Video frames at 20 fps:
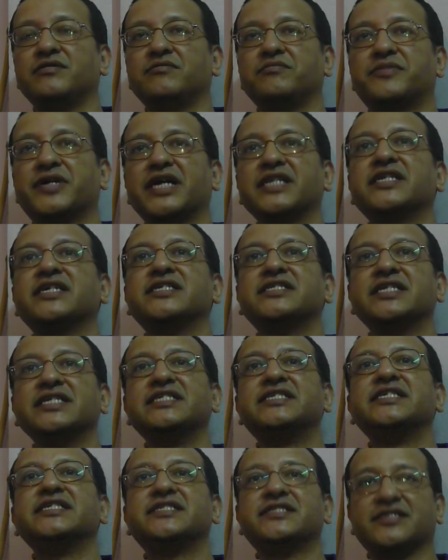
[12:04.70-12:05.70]
brothers and
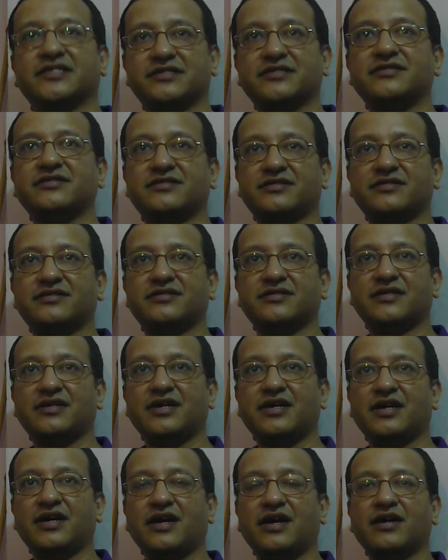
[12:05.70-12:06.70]
sisters
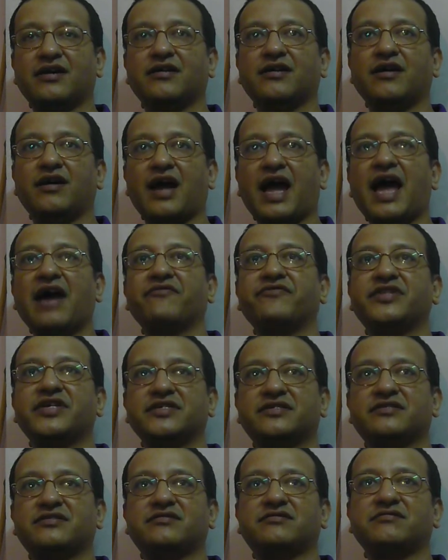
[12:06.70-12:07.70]
have
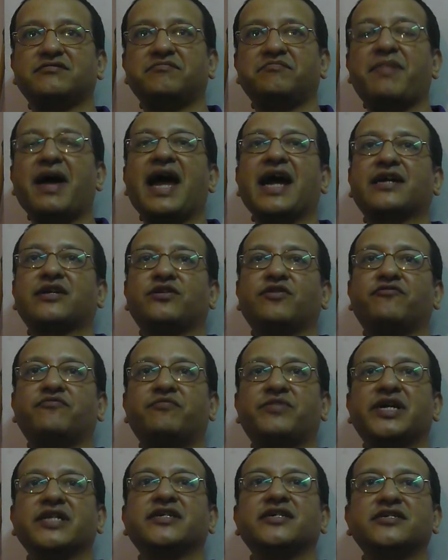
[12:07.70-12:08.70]
this pact of
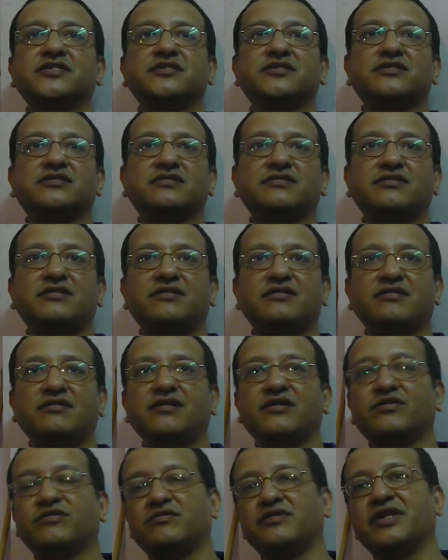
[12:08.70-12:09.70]
brothers,
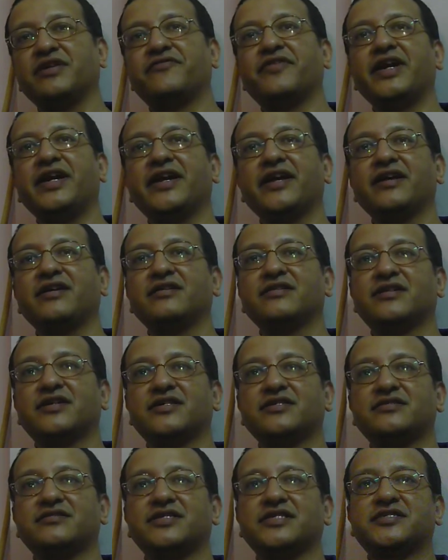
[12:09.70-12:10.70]
defending
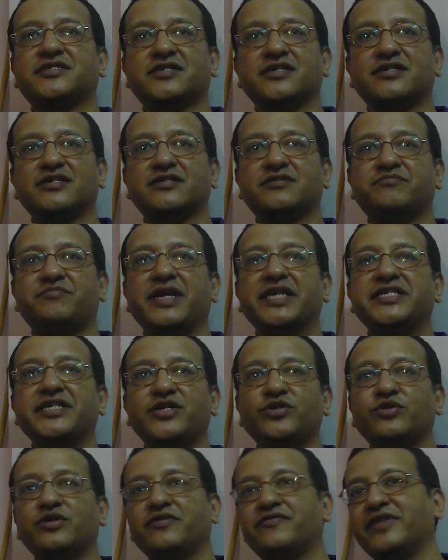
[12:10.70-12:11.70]
their sisters,
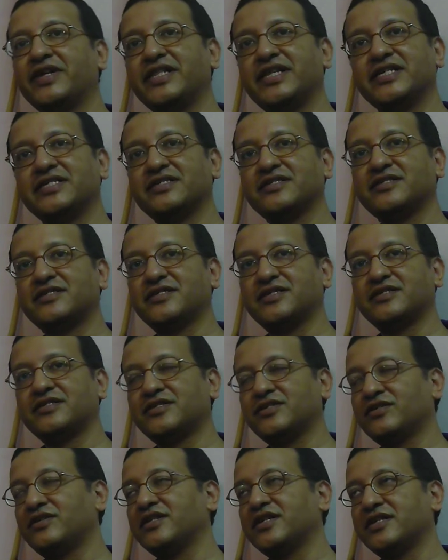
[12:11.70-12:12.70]
pledging to defend their sisters and
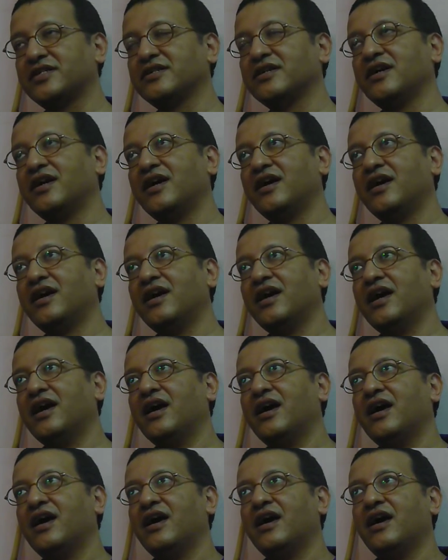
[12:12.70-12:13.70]
all
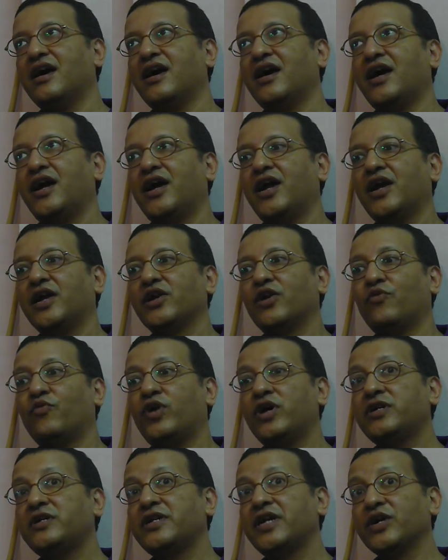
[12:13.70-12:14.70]
that. Now
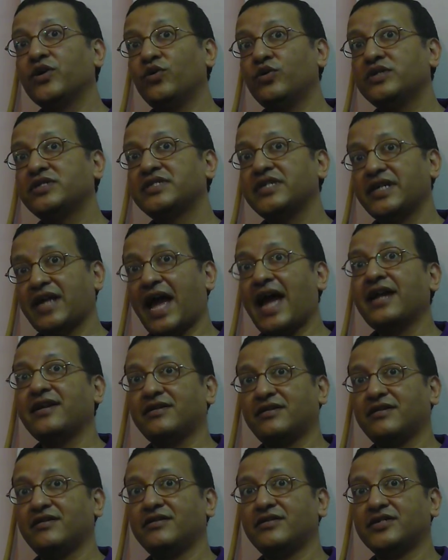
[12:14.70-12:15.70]
what Tagore said,
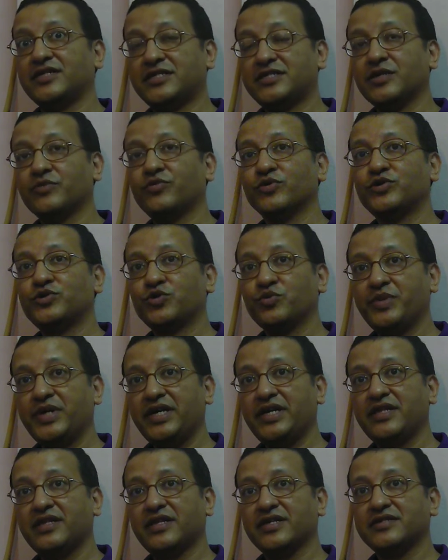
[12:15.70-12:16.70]
and it's supposed to
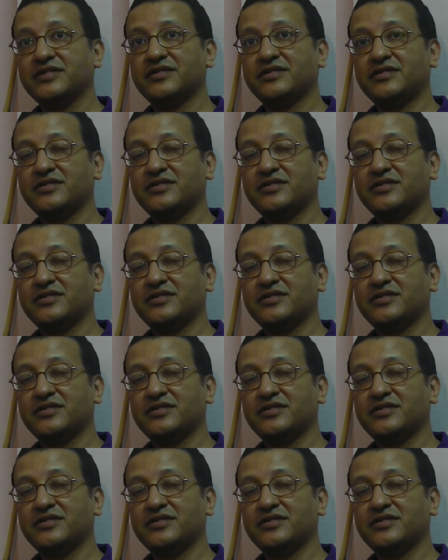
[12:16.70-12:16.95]
be this